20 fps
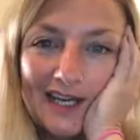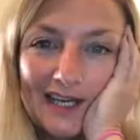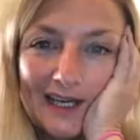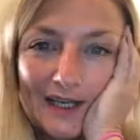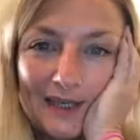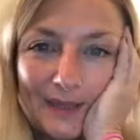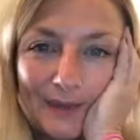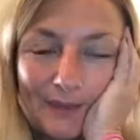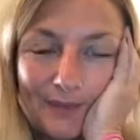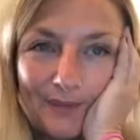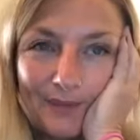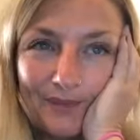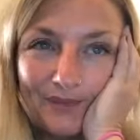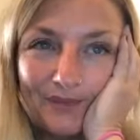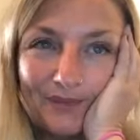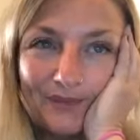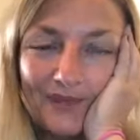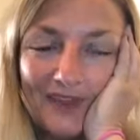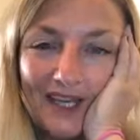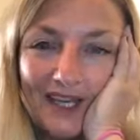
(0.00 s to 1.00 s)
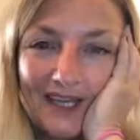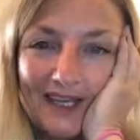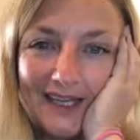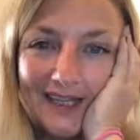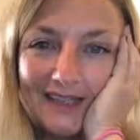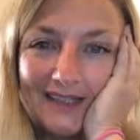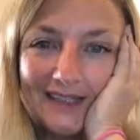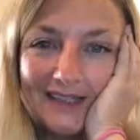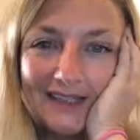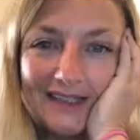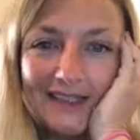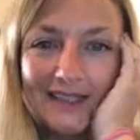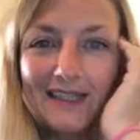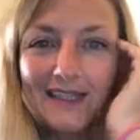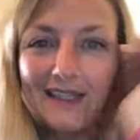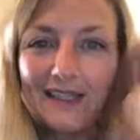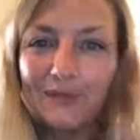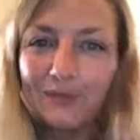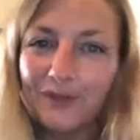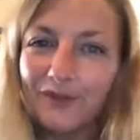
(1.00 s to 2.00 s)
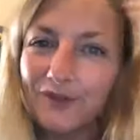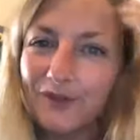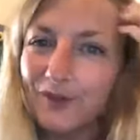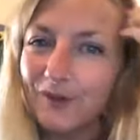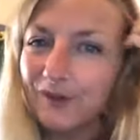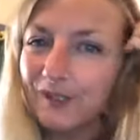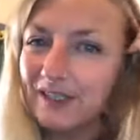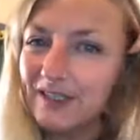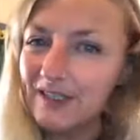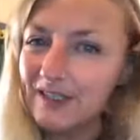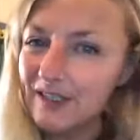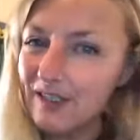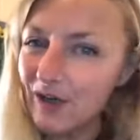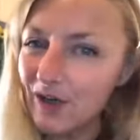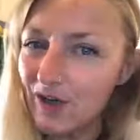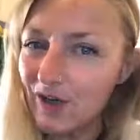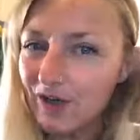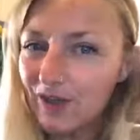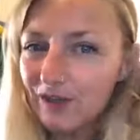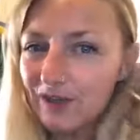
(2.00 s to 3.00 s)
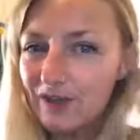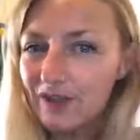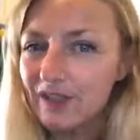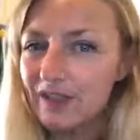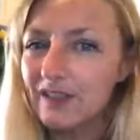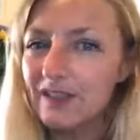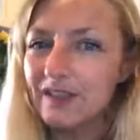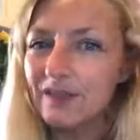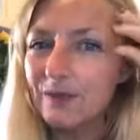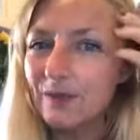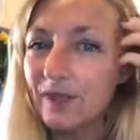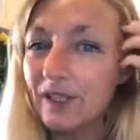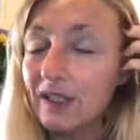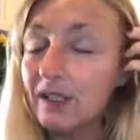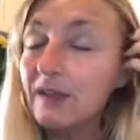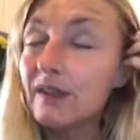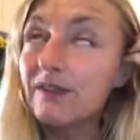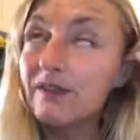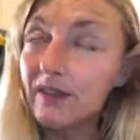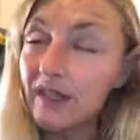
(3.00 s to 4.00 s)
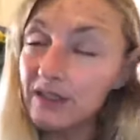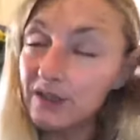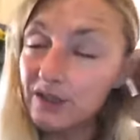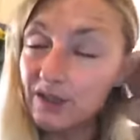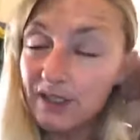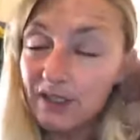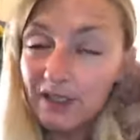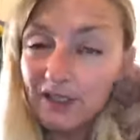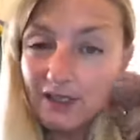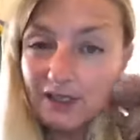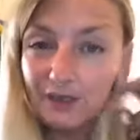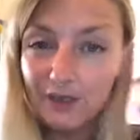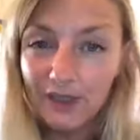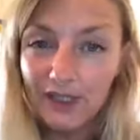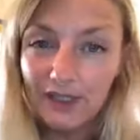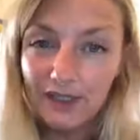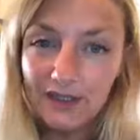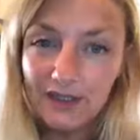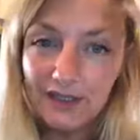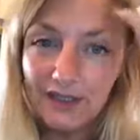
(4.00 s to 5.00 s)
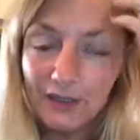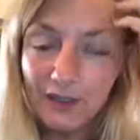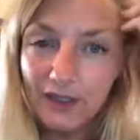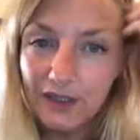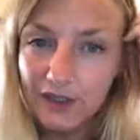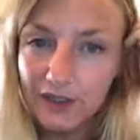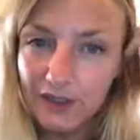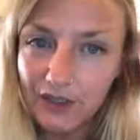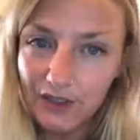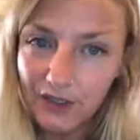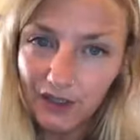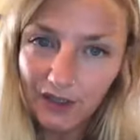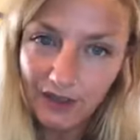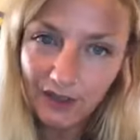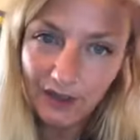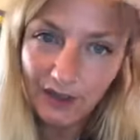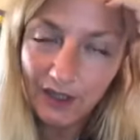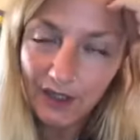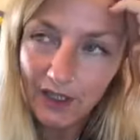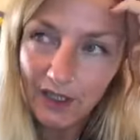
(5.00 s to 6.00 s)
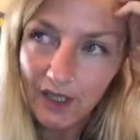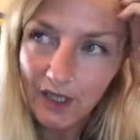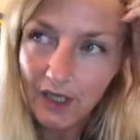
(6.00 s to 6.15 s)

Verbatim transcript: Um, and before I start, this week, um, actually, this week's question